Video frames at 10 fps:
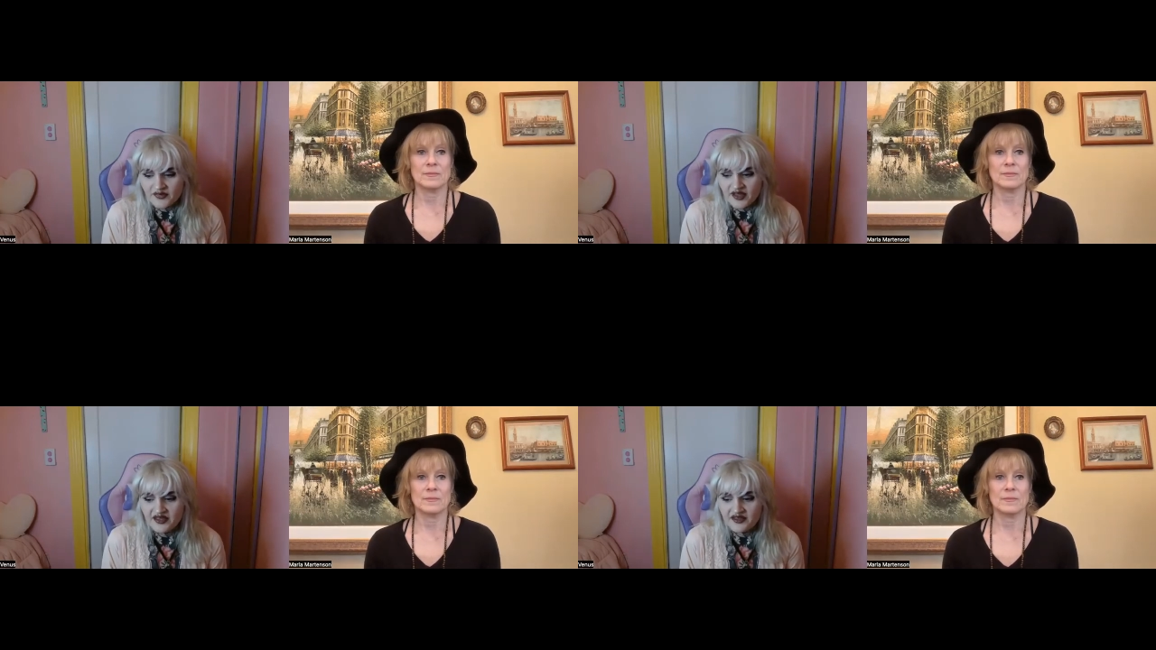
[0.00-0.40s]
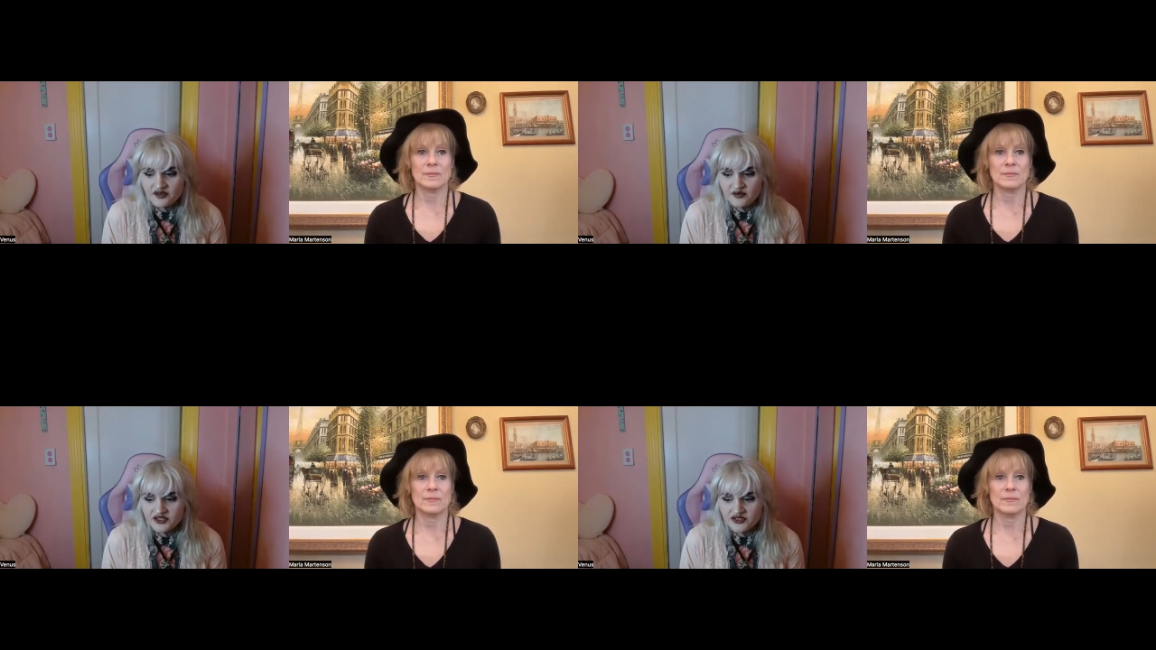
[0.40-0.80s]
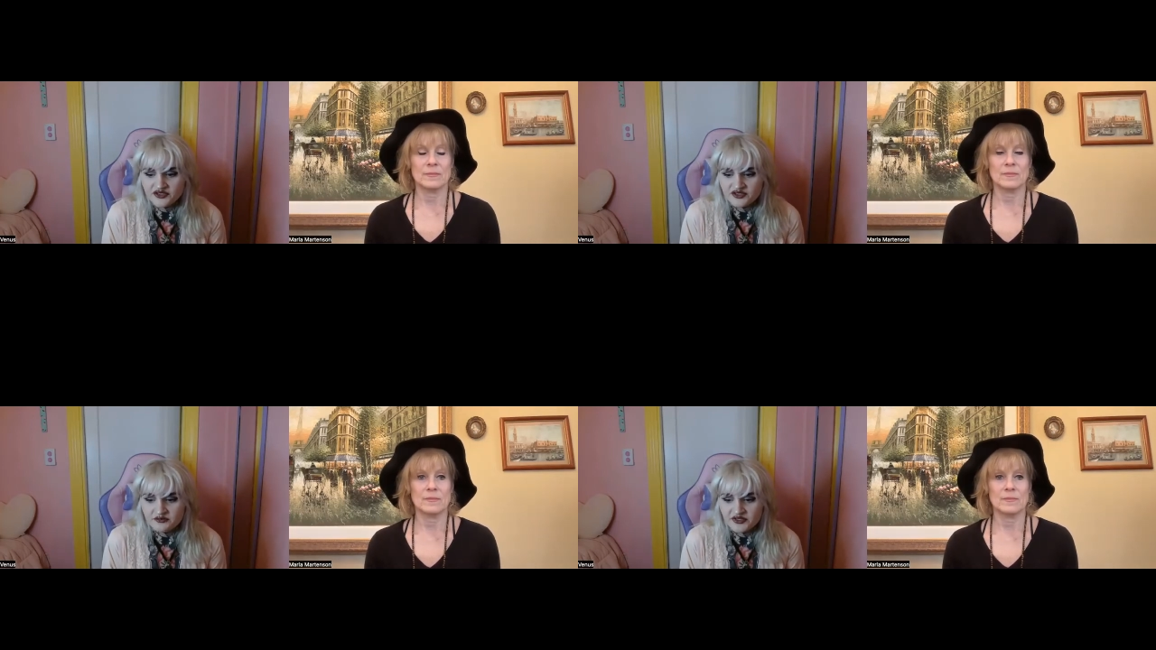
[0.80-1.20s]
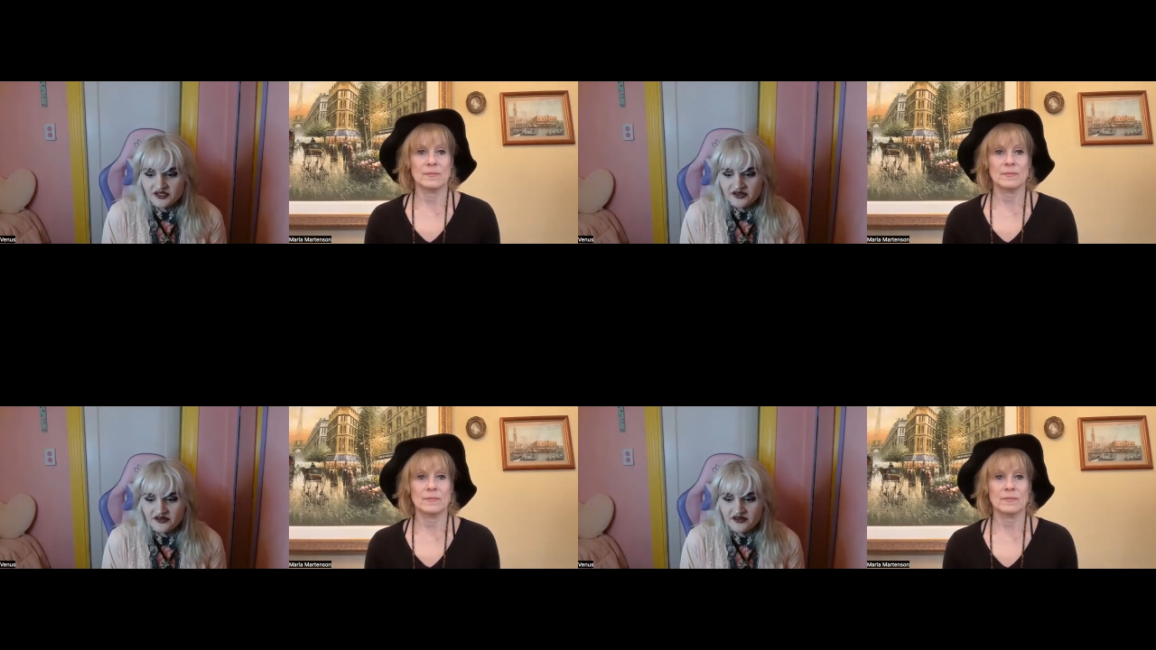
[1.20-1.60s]
Speaker 1: it, it's so interesting
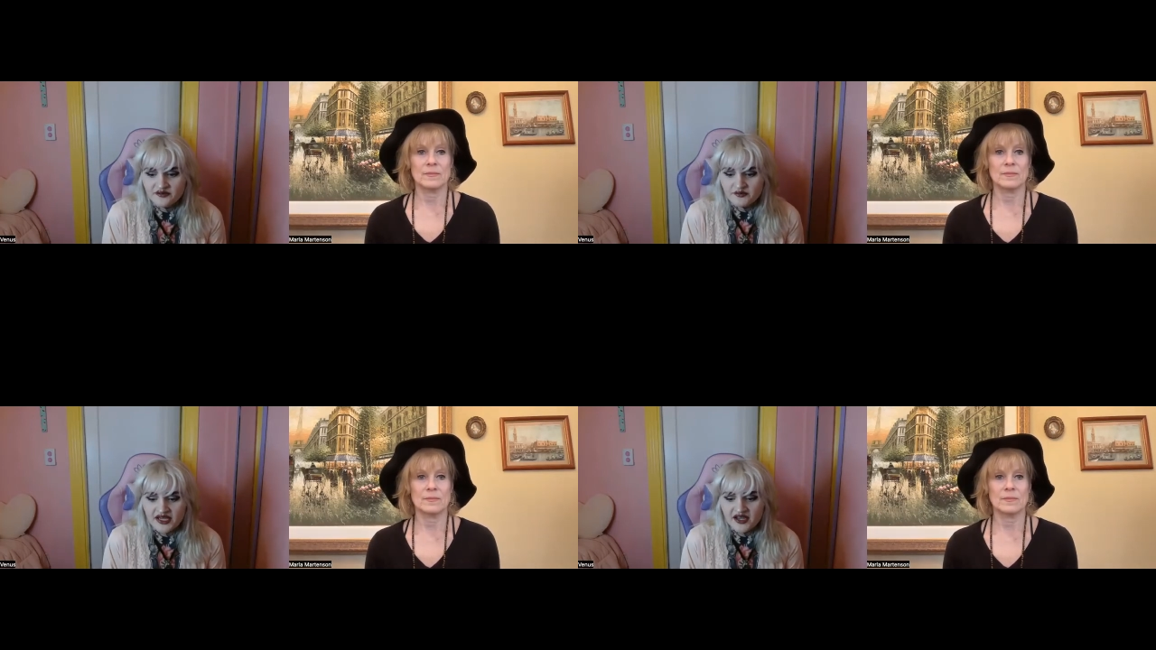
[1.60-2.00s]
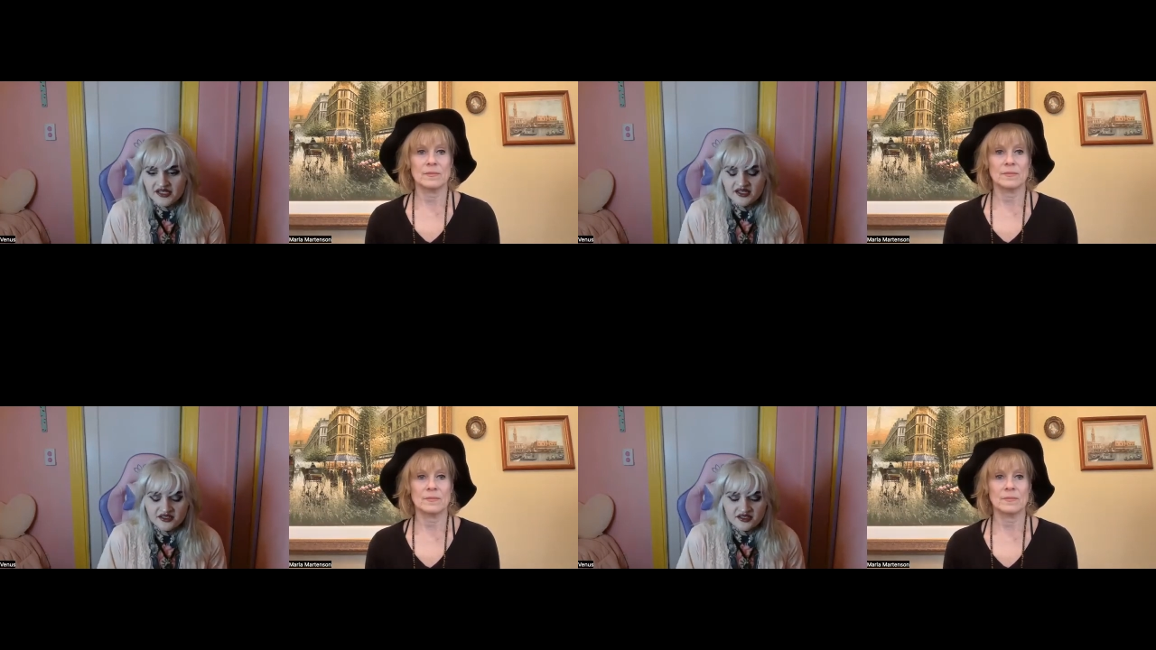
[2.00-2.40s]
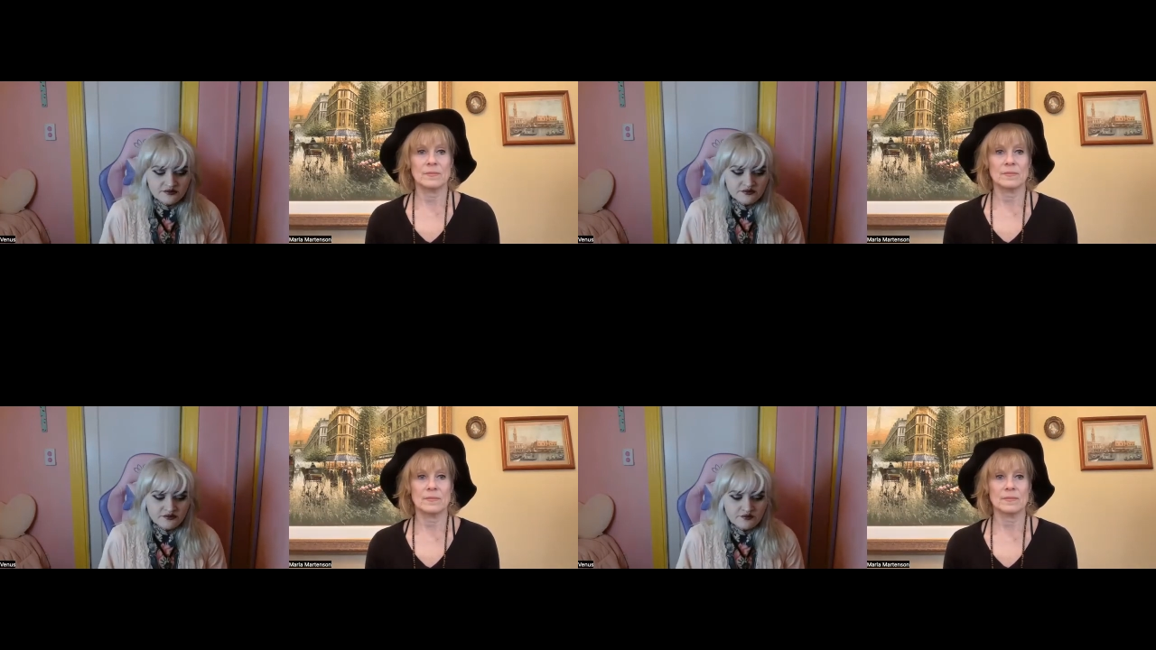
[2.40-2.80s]
because i kind of like to